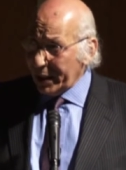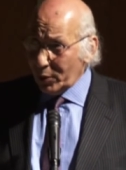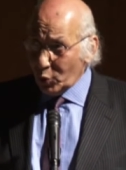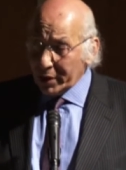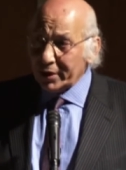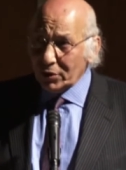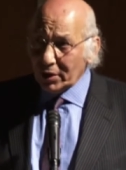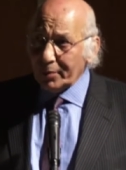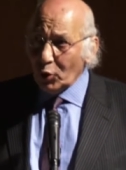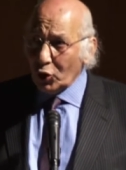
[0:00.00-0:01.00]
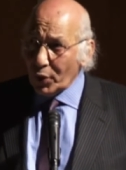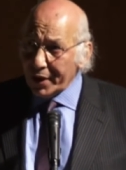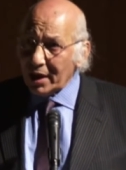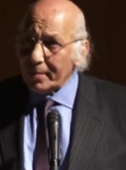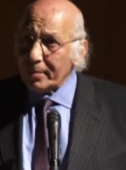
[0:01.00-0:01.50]
worked on a book
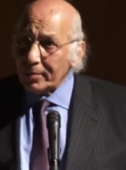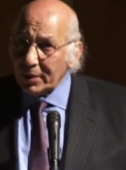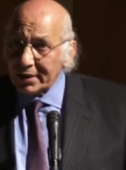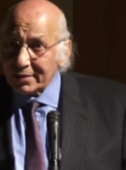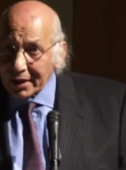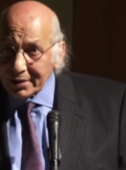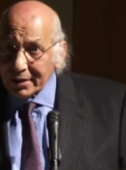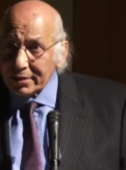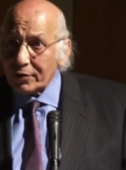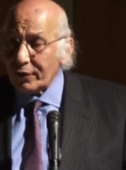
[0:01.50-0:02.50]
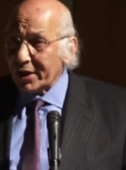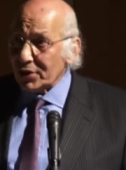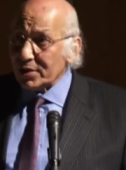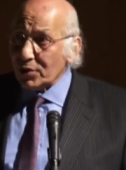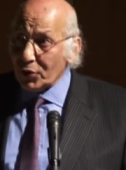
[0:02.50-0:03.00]
with him entitled
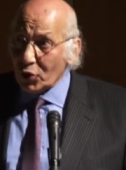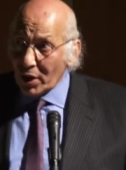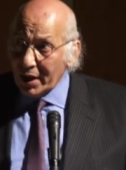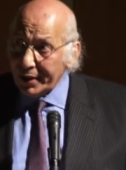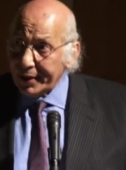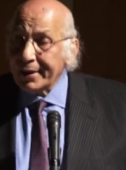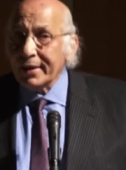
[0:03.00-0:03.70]
Reflections on the Quran